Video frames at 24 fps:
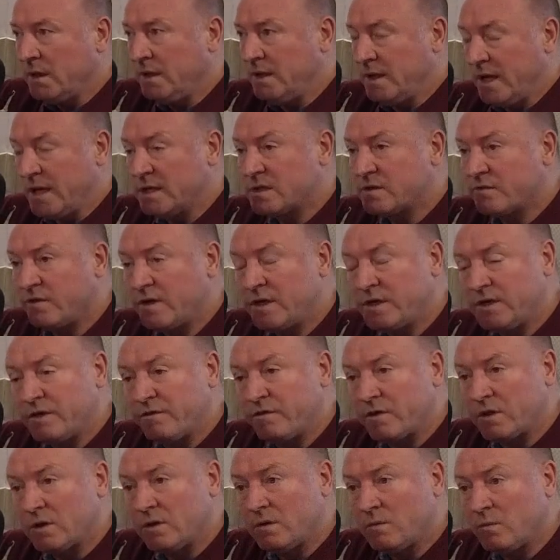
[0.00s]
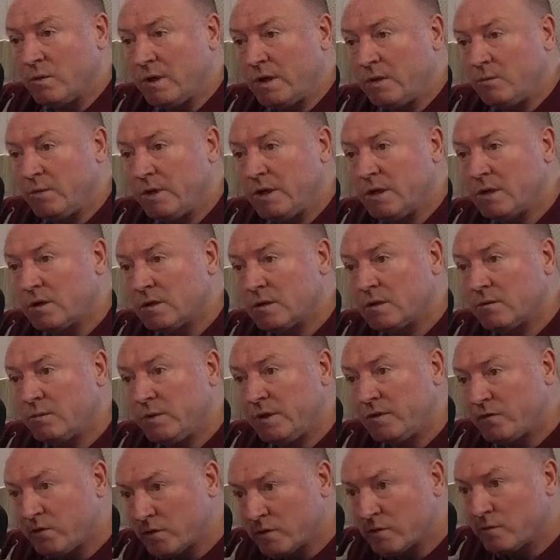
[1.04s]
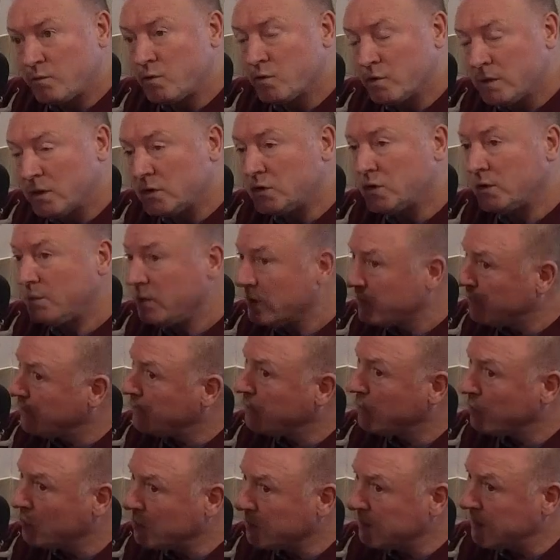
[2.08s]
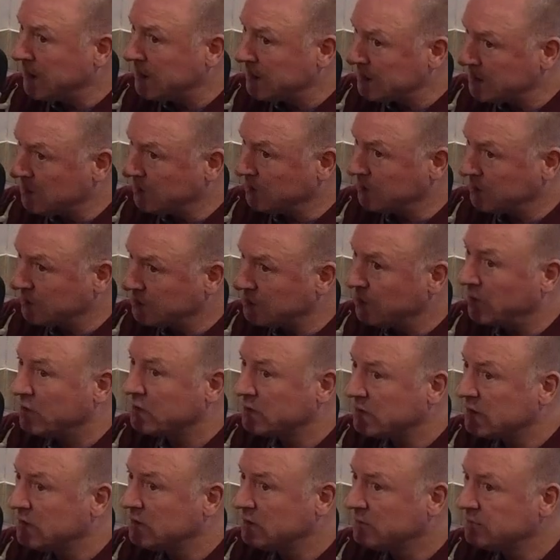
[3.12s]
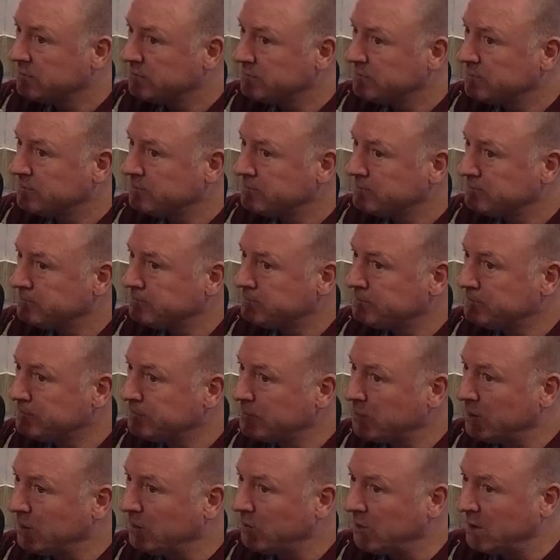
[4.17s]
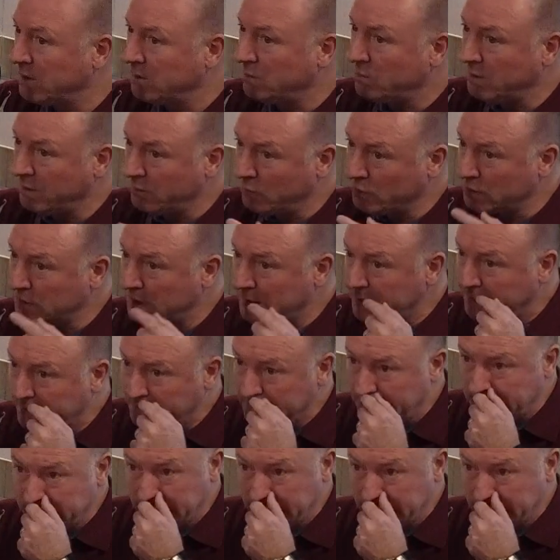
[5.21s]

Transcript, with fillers: Yes, very difficult. We we we could have won a double four years on the trot. We we, we won the league